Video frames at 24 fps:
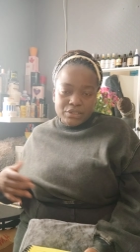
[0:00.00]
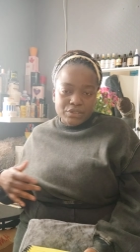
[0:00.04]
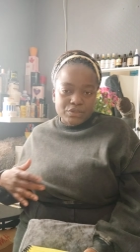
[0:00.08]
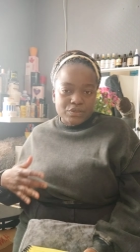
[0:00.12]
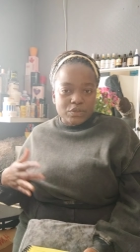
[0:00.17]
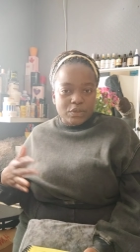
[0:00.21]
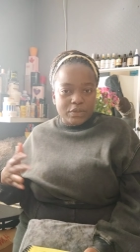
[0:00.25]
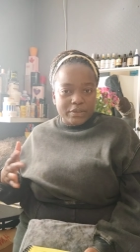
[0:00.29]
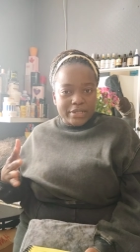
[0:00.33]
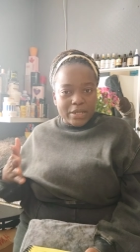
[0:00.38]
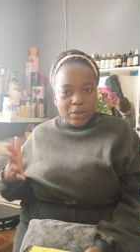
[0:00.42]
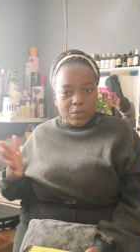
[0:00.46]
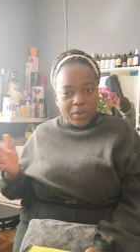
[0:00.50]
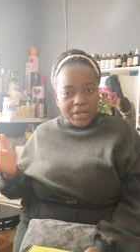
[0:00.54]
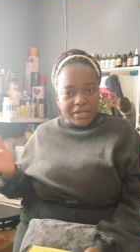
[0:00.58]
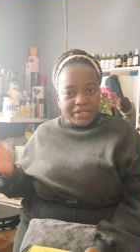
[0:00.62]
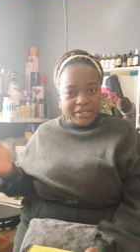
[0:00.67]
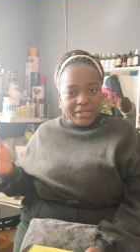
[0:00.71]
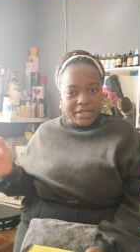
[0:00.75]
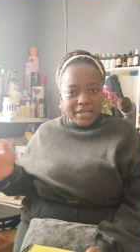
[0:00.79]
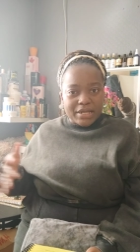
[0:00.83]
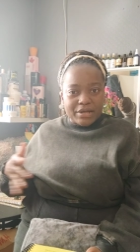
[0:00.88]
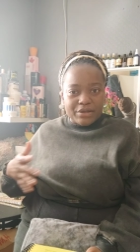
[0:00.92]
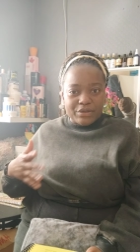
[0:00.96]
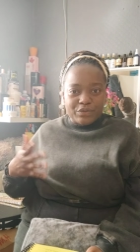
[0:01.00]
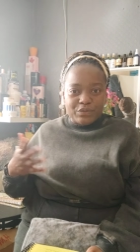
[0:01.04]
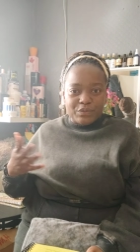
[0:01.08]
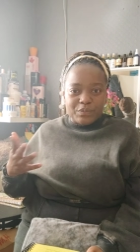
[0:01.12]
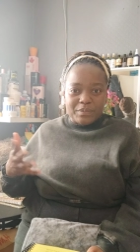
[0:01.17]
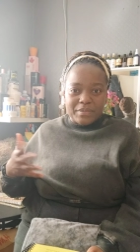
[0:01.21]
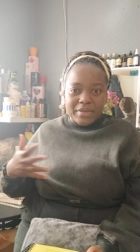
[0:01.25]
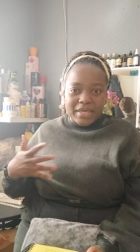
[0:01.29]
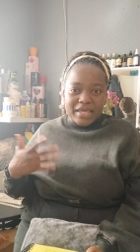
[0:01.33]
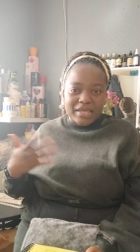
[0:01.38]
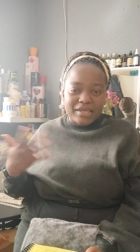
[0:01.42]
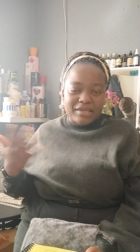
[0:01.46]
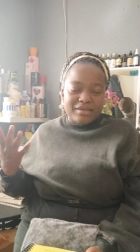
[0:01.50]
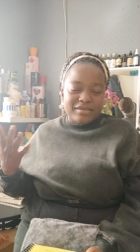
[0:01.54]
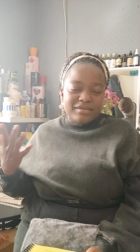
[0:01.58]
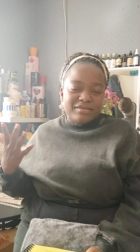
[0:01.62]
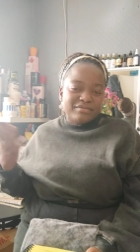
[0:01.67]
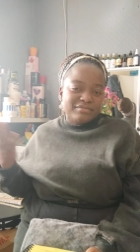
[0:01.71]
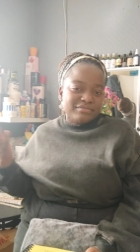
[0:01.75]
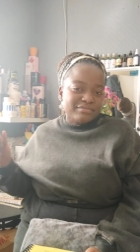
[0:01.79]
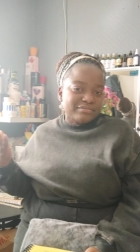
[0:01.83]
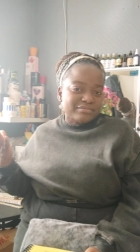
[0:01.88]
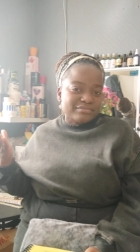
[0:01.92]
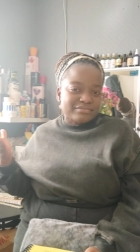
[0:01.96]
So they went together to make
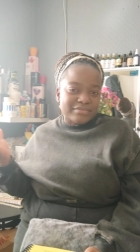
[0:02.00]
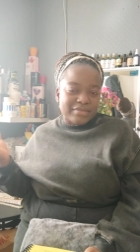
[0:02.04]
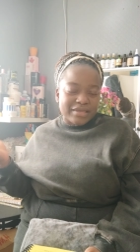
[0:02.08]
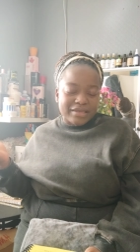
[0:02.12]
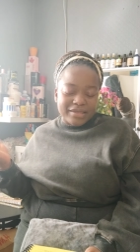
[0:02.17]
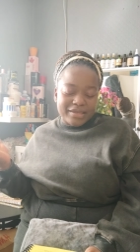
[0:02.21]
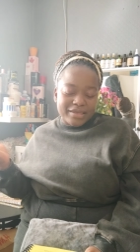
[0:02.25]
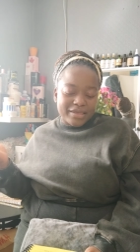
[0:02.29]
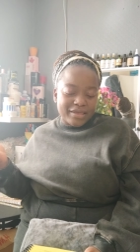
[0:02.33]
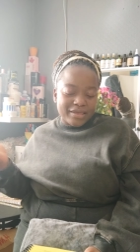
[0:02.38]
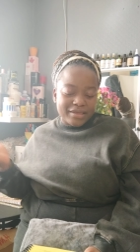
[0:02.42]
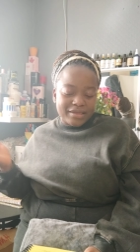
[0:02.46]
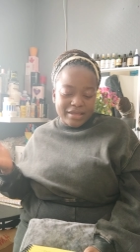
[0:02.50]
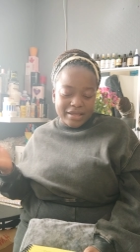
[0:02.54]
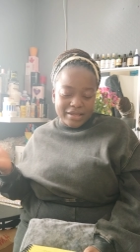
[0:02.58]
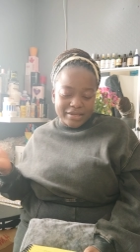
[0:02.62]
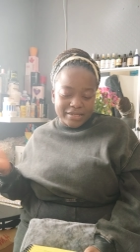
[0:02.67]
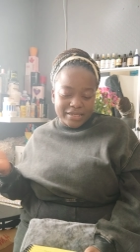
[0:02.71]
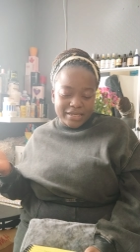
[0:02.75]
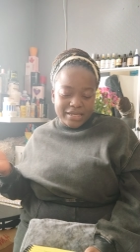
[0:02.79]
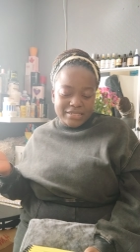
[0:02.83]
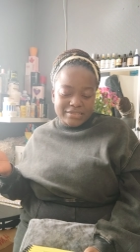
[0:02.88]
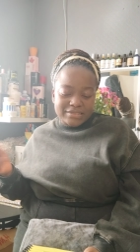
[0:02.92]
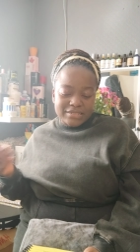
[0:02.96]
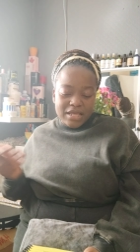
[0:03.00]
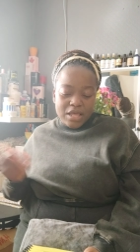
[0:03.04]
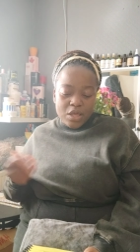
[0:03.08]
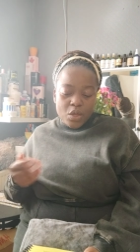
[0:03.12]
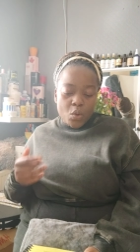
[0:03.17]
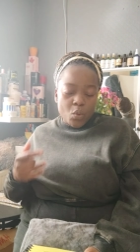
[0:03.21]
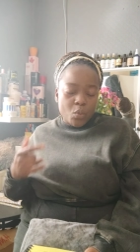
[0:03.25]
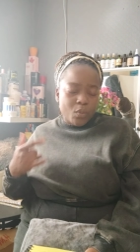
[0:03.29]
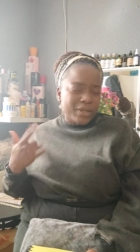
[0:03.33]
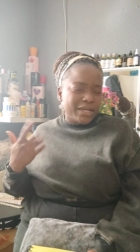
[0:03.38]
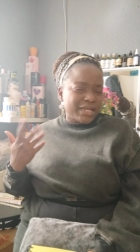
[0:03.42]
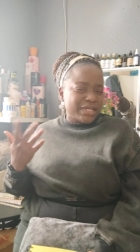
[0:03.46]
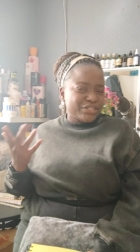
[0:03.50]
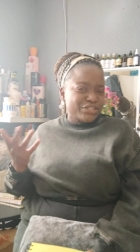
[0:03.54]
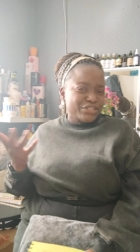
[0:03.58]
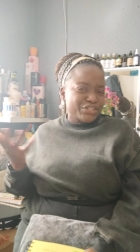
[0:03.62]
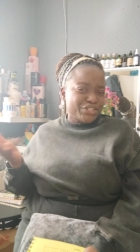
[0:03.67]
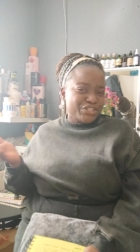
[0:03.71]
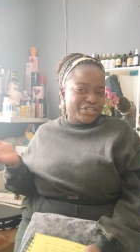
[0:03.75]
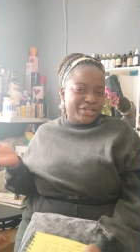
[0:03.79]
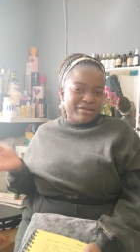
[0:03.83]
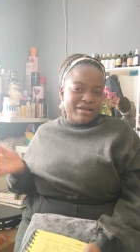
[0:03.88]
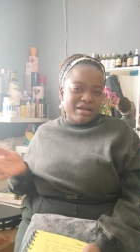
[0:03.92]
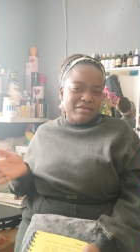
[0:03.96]
a cake, I guess. When I saw
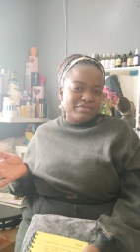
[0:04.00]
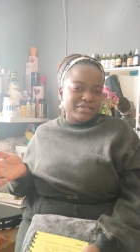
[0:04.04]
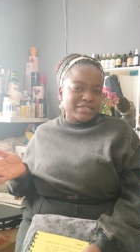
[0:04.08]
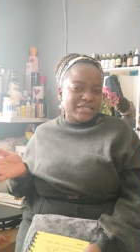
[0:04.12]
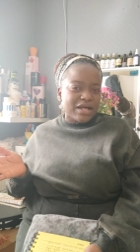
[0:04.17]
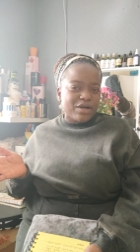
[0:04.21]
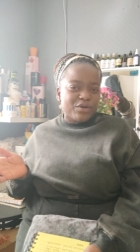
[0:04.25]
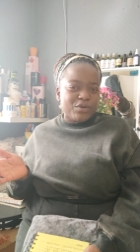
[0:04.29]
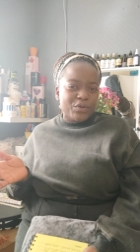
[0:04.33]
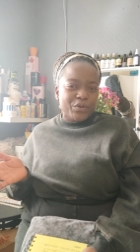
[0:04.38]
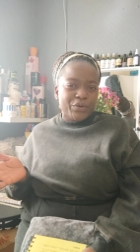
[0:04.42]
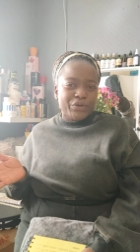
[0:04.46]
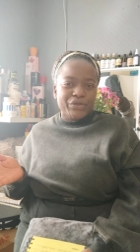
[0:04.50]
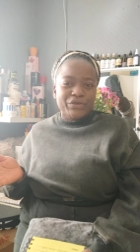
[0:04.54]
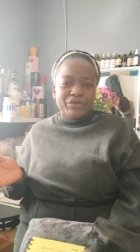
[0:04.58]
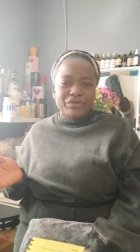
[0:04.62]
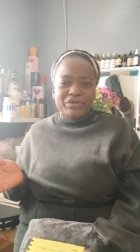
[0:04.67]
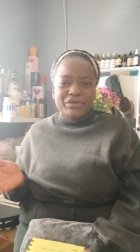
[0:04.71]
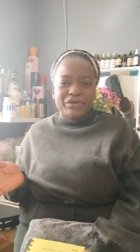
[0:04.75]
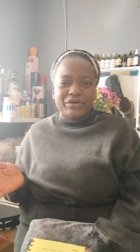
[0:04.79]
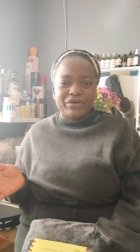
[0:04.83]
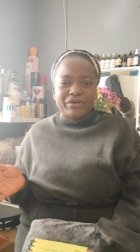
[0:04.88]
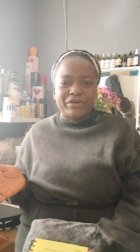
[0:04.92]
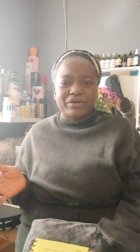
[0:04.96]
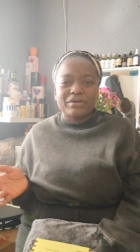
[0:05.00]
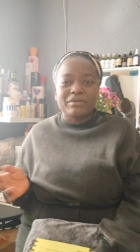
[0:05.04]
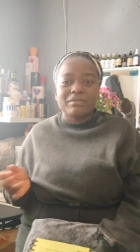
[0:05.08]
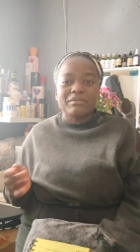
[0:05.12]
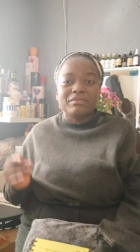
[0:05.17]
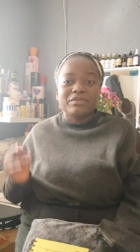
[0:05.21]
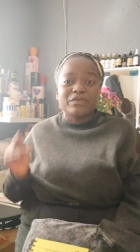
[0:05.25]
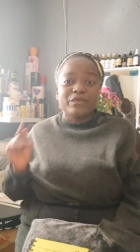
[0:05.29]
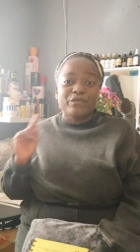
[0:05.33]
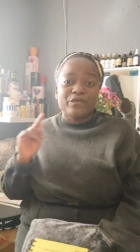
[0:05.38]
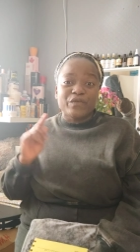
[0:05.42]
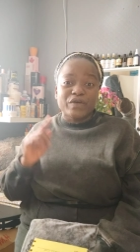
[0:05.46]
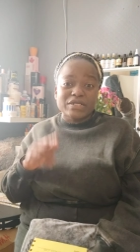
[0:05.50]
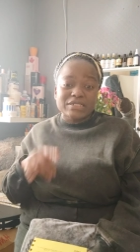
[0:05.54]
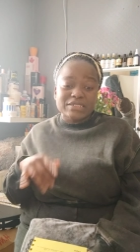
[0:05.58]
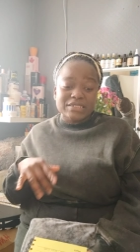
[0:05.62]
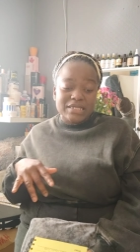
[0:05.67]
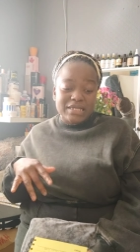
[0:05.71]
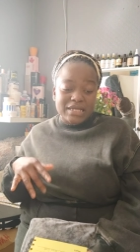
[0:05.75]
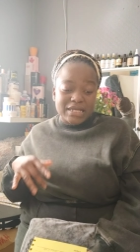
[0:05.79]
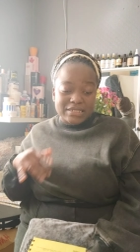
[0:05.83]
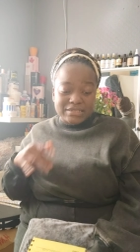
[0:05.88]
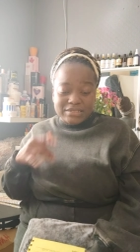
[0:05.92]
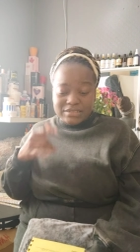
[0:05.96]
Shiri, I was like, oh, cute girl. The first
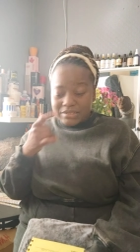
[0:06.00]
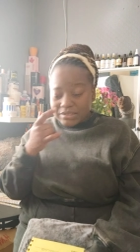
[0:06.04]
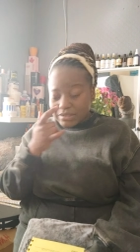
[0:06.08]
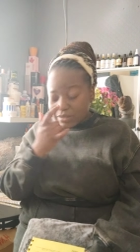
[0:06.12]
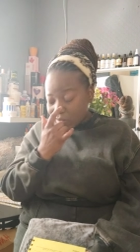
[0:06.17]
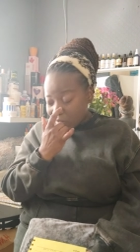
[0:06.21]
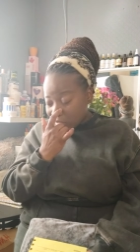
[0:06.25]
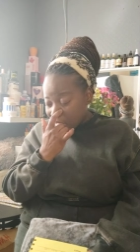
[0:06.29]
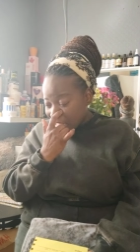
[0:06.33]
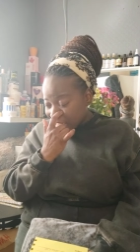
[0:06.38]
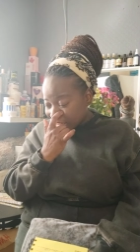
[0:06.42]
thing I saw,